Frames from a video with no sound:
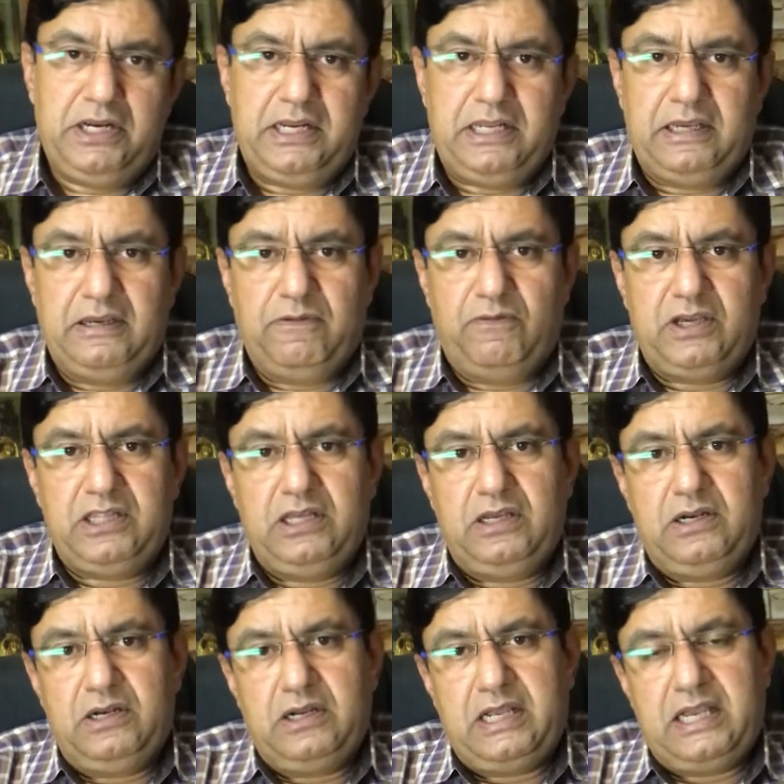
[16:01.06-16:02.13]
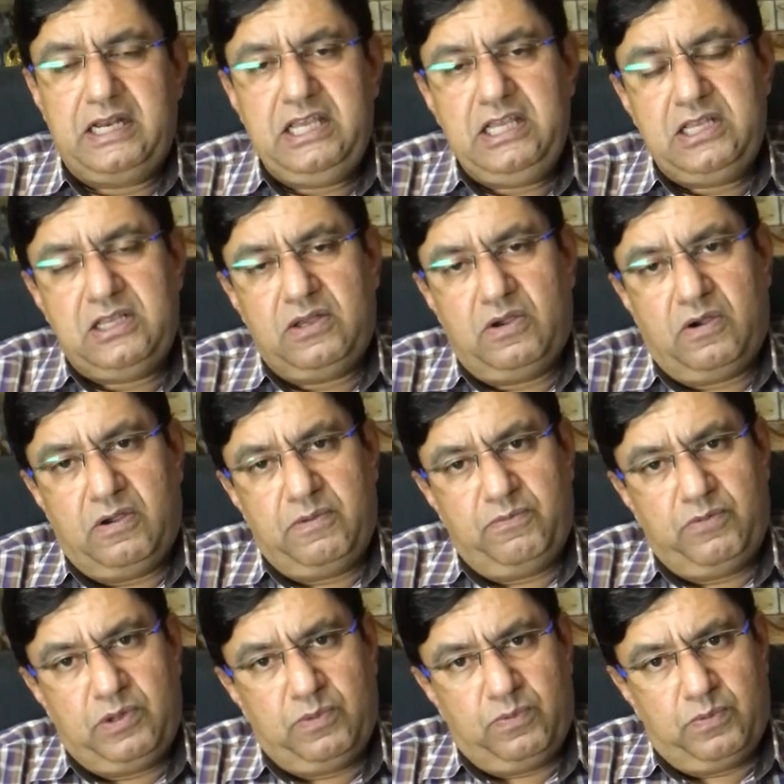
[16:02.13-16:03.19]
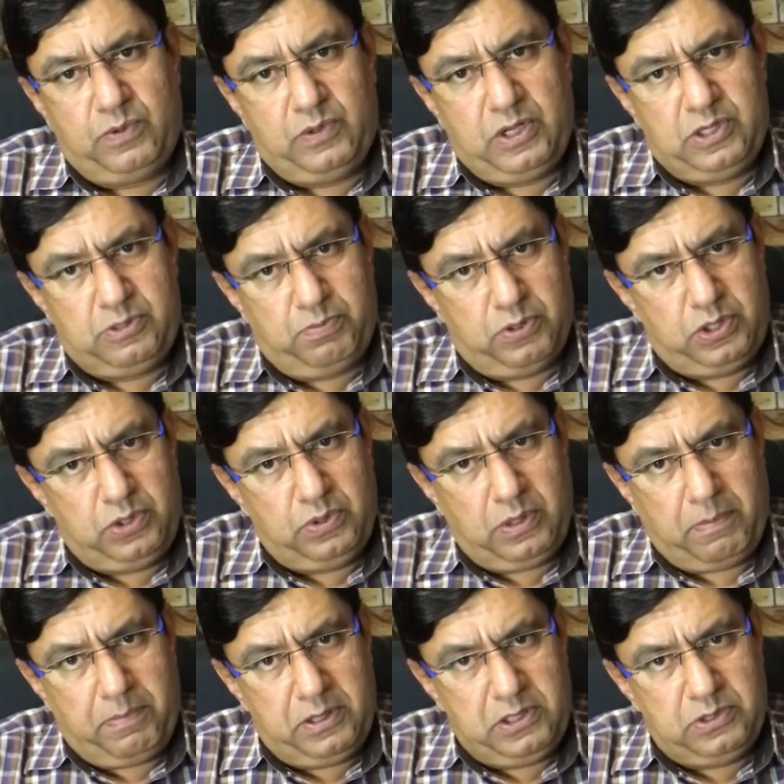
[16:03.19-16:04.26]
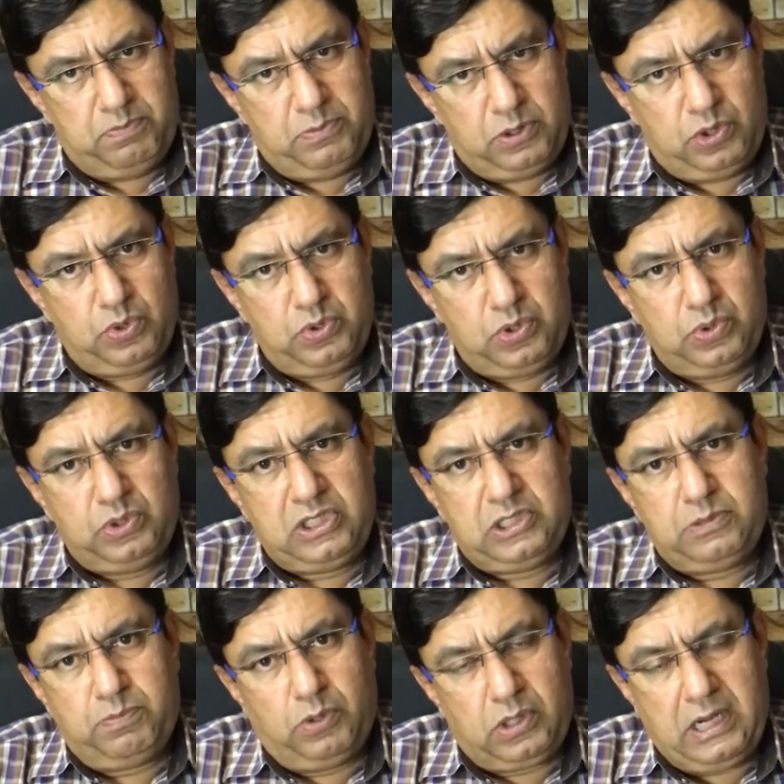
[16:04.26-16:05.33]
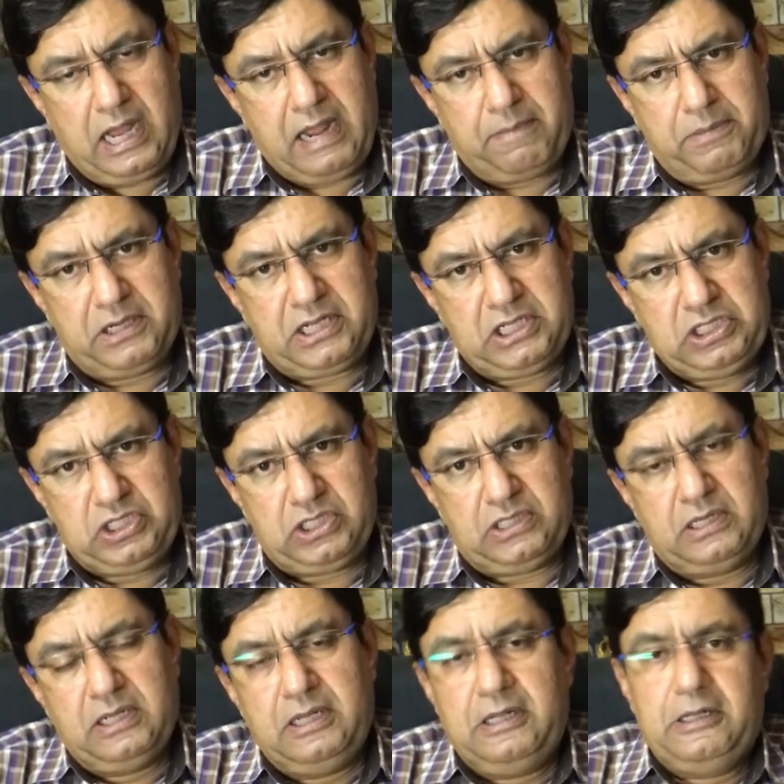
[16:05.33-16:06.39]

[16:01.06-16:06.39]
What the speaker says: bleeding, whether any is due to this portal hypertension,